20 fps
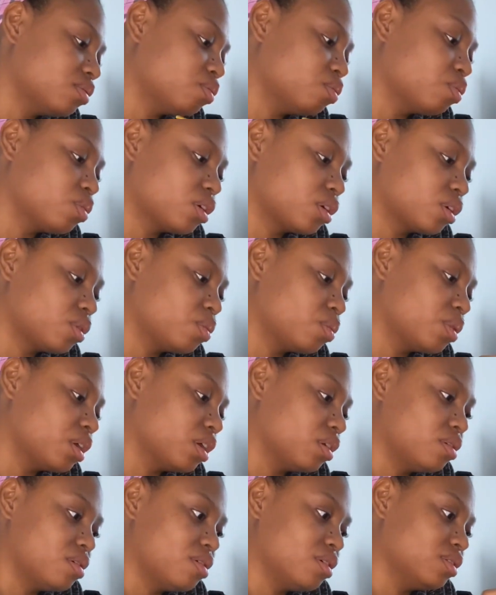work
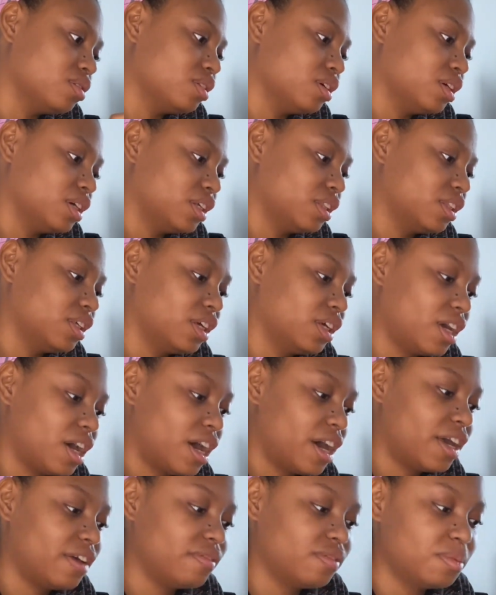well online. Like I
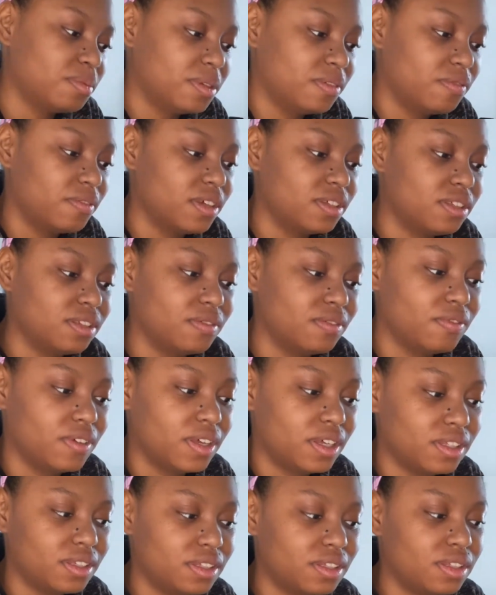have to be face to
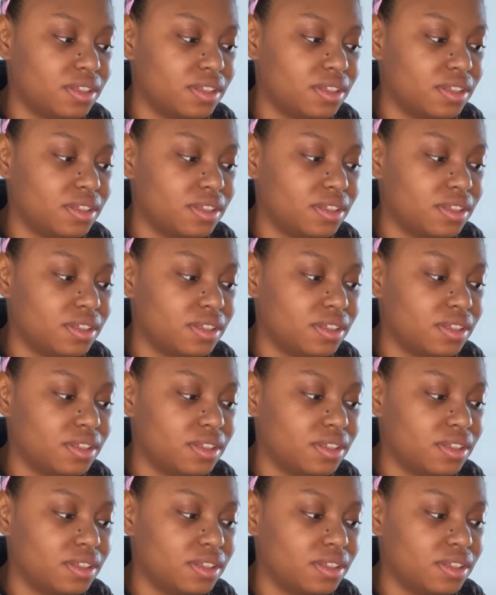face.